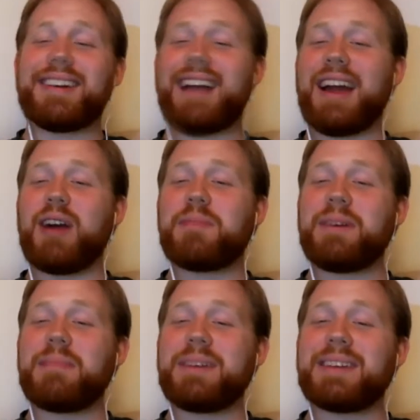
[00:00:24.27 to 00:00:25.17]
I hope
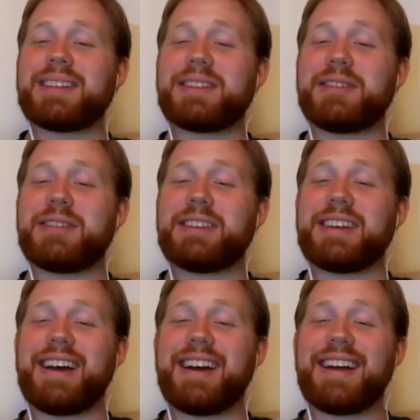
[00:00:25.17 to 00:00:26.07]
that makes it to
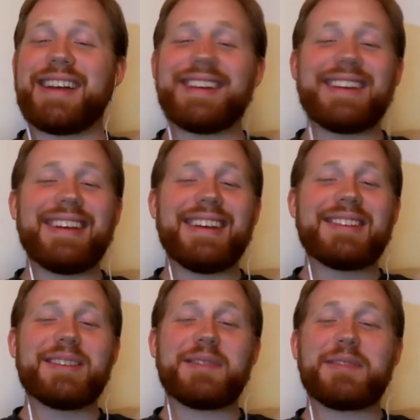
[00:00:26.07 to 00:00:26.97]

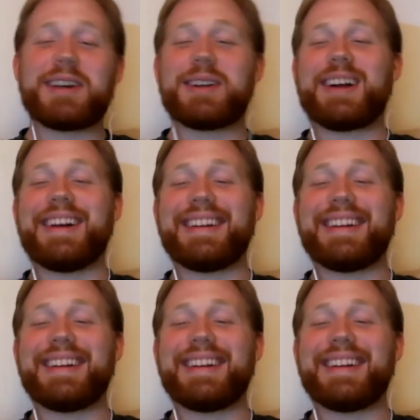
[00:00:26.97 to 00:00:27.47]
the final cut.